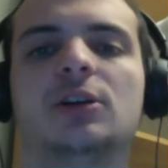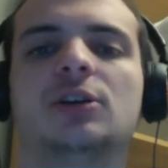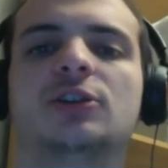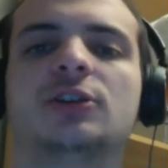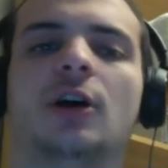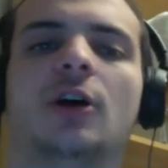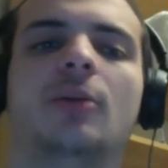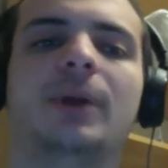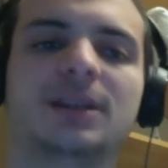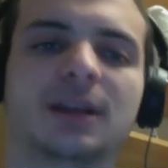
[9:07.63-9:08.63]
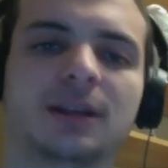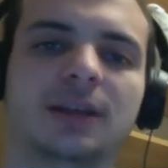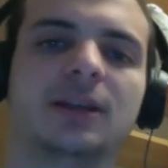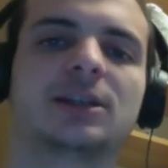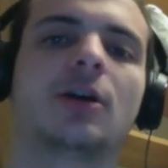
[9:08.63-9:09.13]
So basically
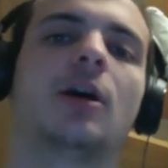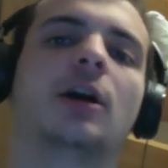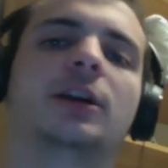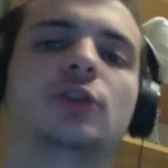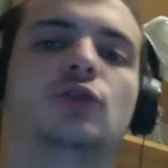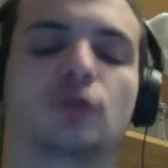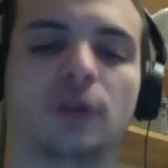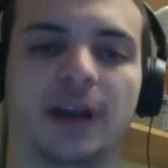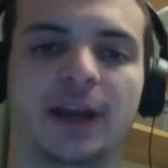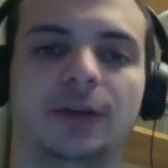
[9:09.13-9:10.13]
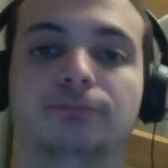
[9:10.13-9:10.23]
this card can trade